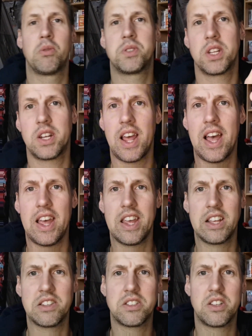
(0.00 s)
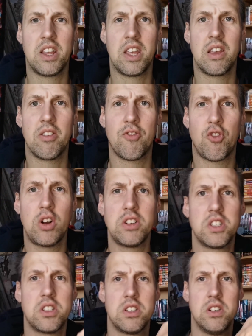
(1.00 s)
But obviously that is the
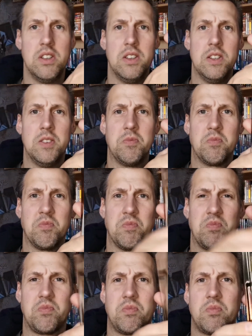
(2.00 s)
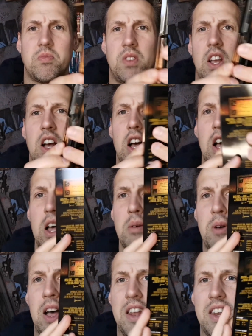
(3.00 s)
front.
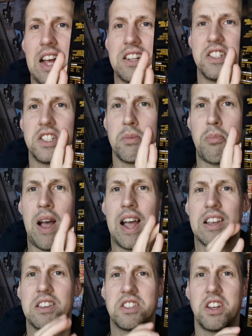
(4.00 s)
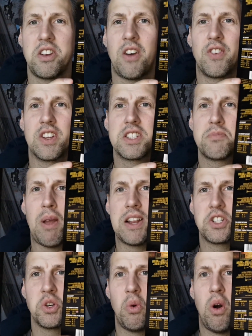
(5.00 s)
And that is the back. So nothing
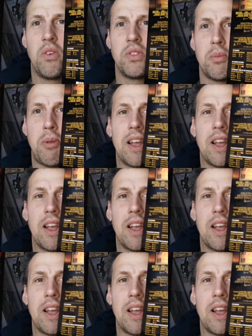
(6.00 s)
special on the